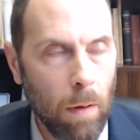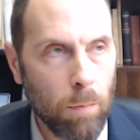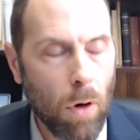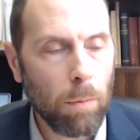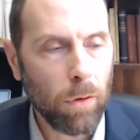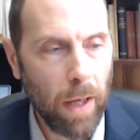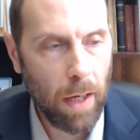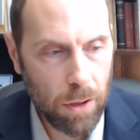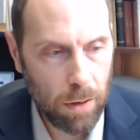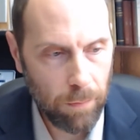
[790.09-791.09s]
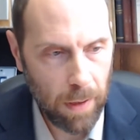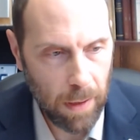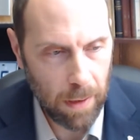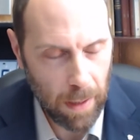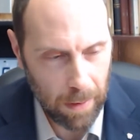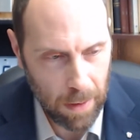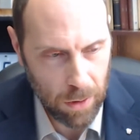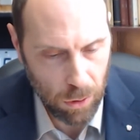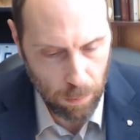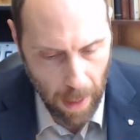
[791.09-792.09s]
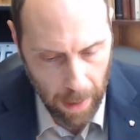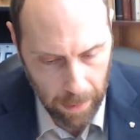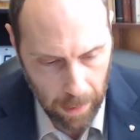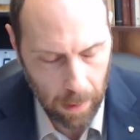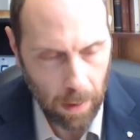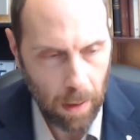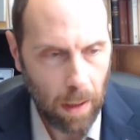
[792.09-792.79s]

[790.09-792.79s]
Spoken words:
promulgation of Dignitatis Humanae,